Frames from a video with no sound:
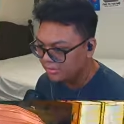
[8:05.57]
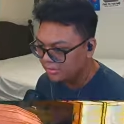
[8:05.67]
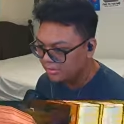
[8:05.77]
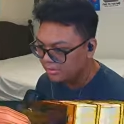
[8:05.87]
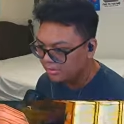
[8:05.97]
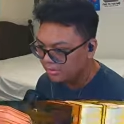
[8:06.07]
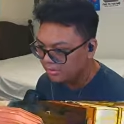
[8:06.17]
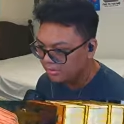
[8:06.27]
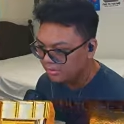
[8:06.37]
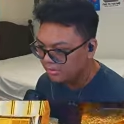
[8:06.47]

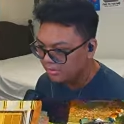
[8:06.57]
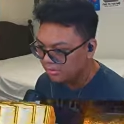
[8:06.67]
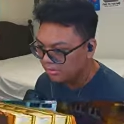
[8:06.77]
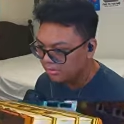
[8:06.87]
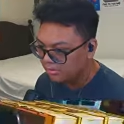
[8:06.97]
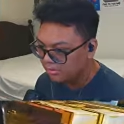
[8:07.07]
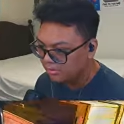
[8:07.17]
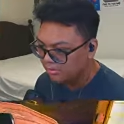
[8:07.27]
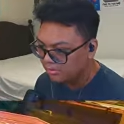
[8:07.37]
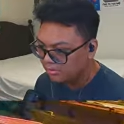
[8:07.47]

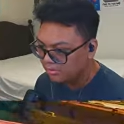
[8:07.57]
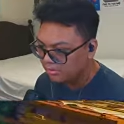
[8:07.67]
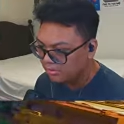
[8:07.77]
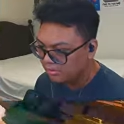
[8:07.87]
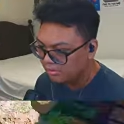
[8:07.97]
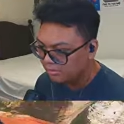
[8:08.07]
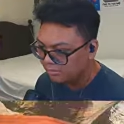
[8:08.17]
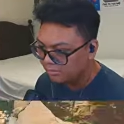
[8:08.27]
Nobody speaks.